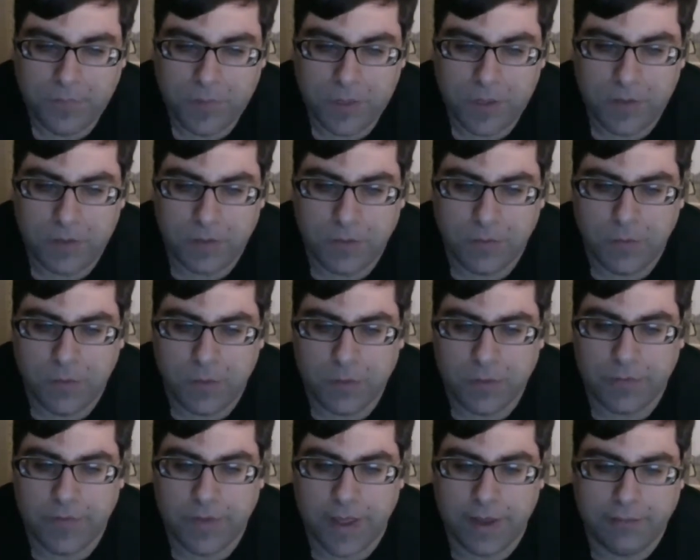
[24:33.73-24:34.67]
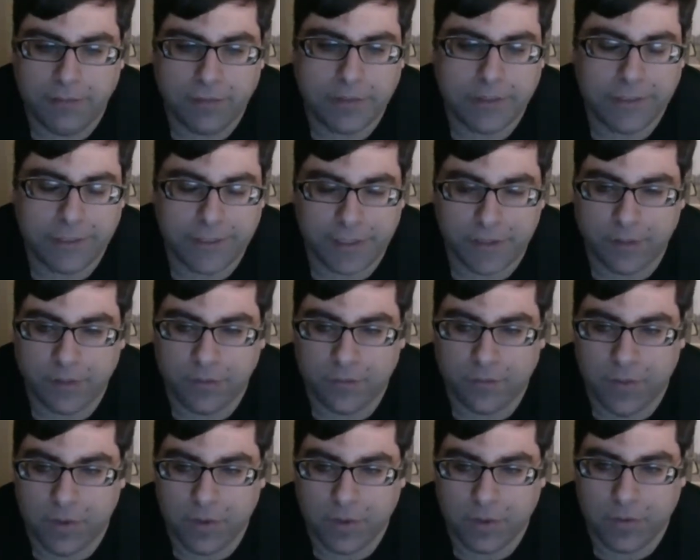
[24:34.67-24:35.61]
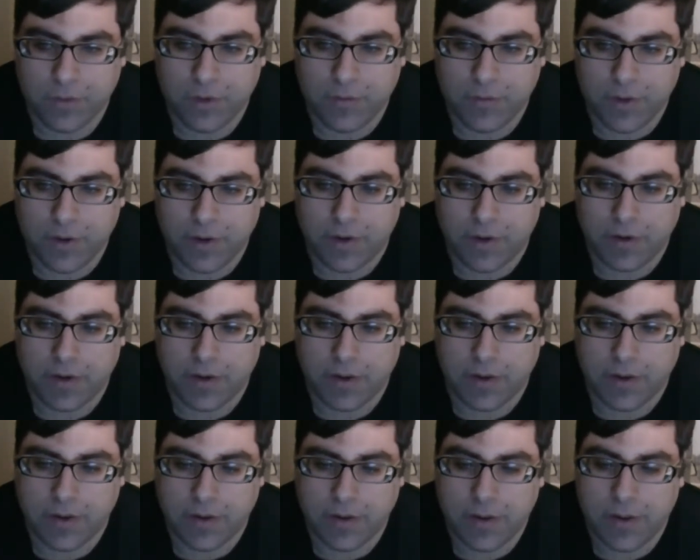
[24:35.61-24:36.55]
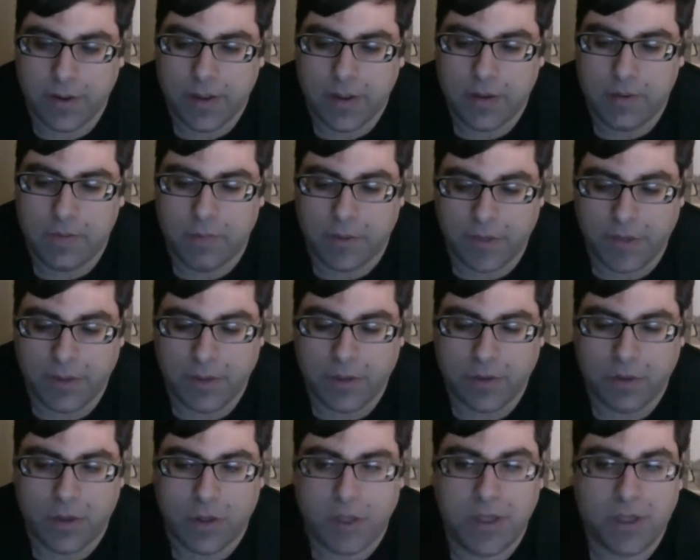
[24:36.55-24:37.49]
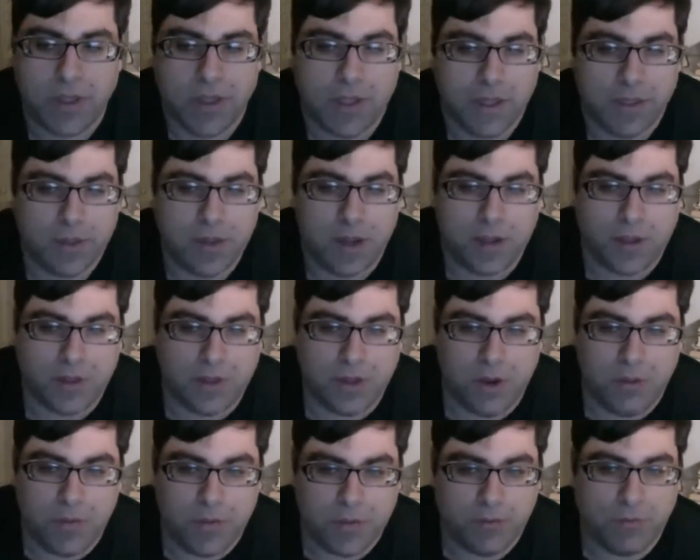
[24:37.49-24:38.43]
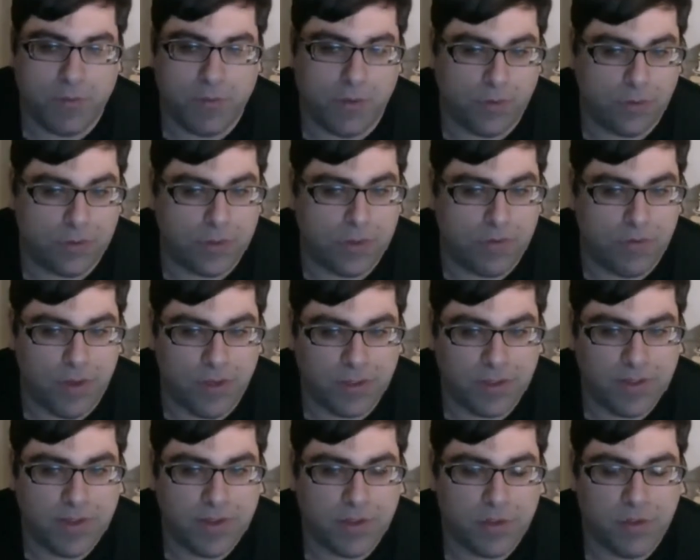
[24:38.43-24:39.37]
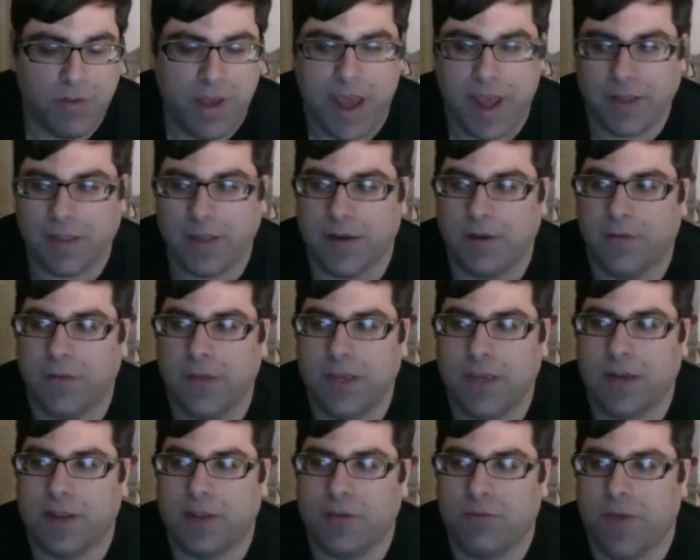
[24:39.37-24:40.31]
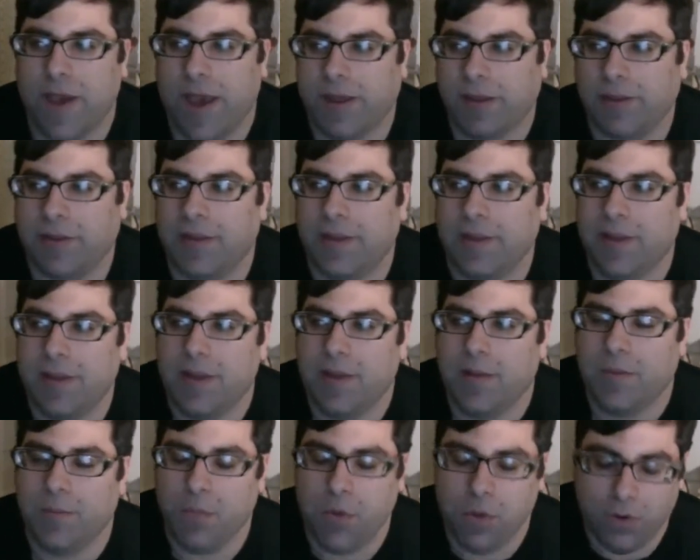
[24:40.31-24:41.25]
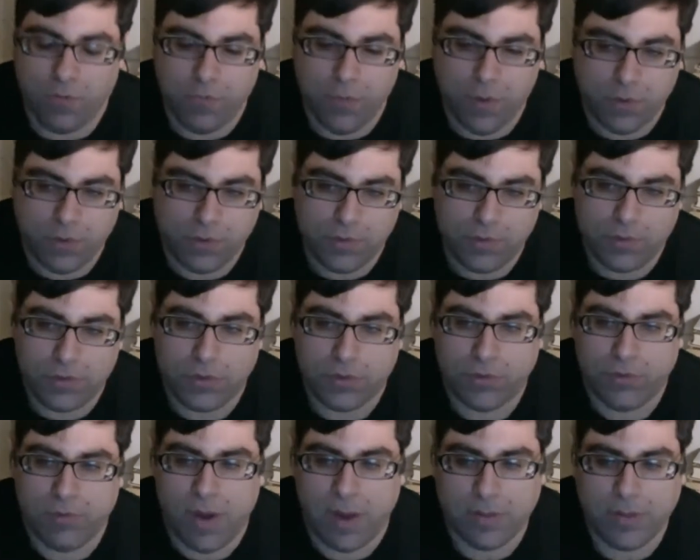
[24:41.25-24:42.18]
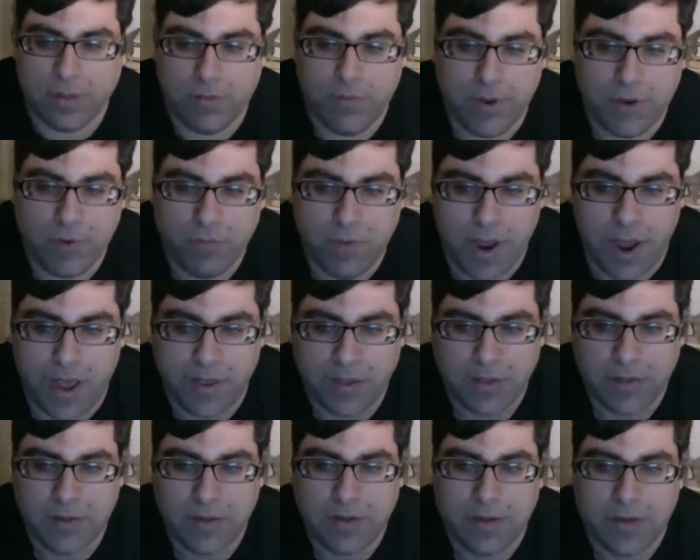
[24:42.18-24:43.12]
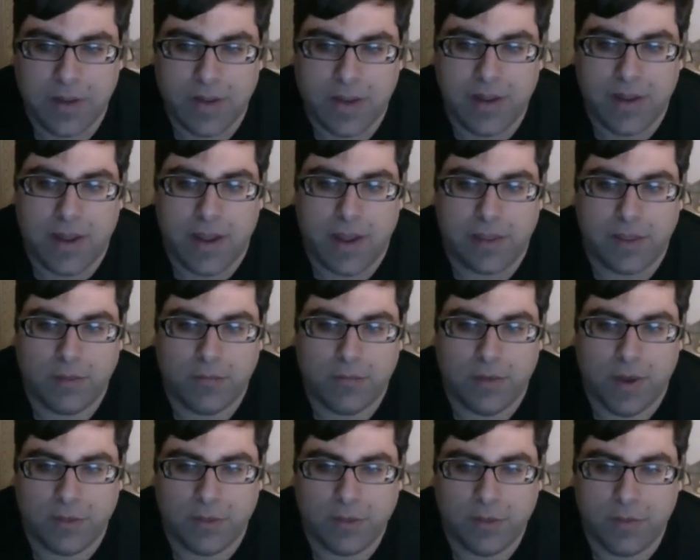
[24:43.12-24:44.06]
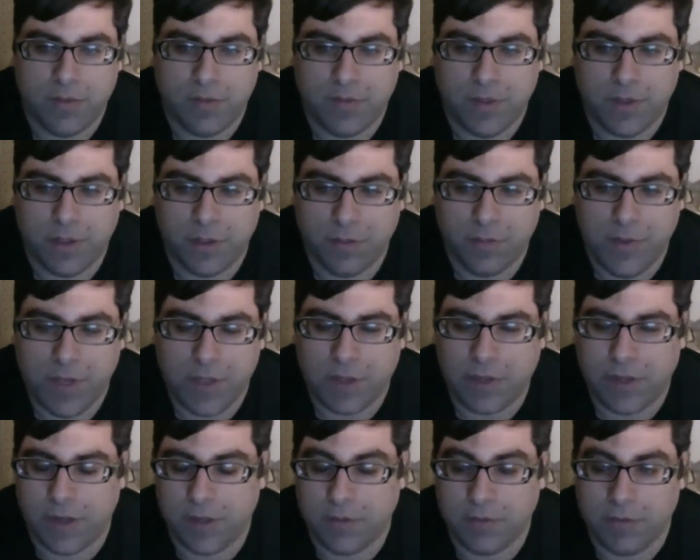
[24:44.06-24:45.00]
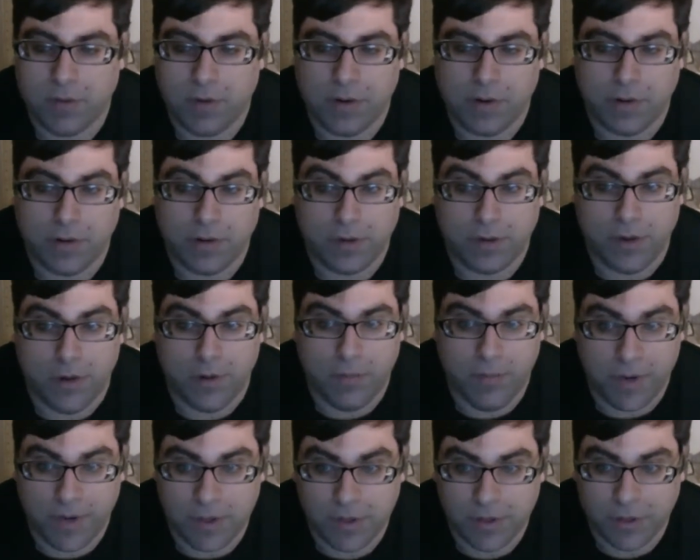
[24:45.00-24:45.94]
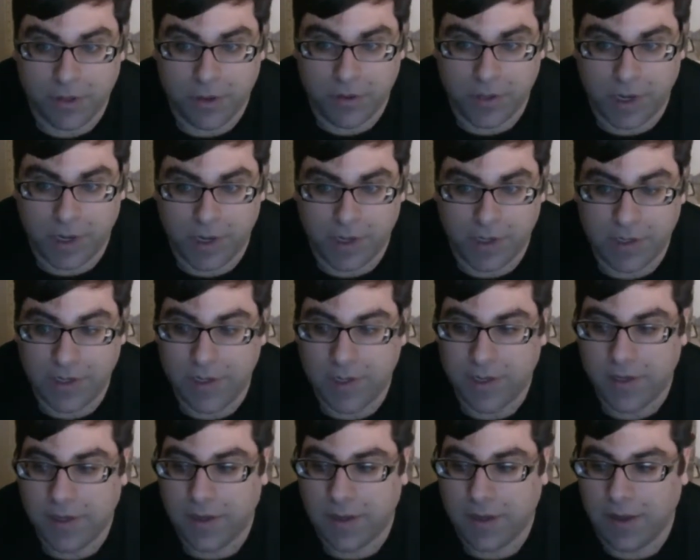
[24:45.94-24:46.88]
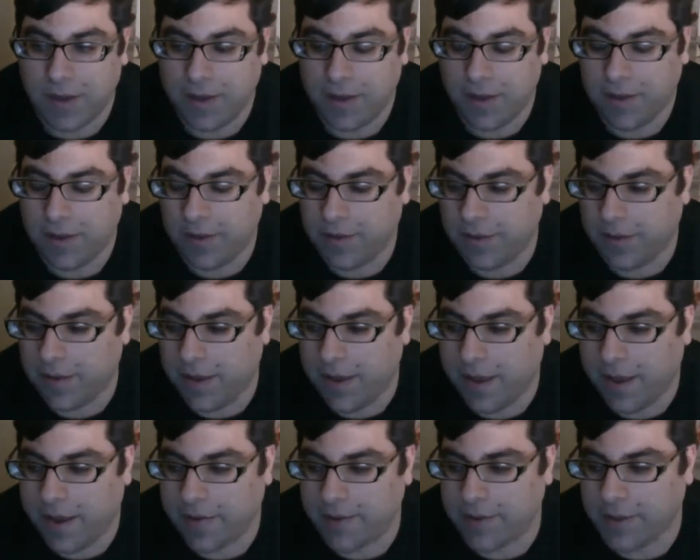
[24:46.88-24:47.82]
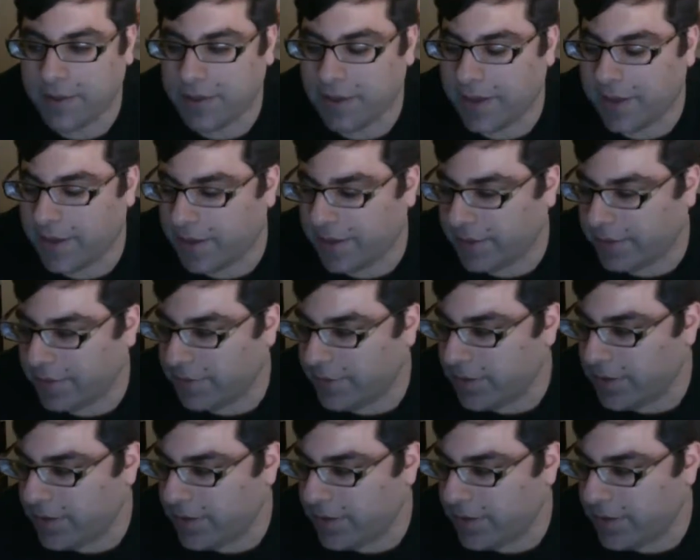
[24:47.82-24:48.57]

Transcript: the vote of every single voter in America, but he does know which voters he wants to attract. And if he can attract more voters throughout the Midwest and throughout some of these swing states, you know, Minnesota, I'd say,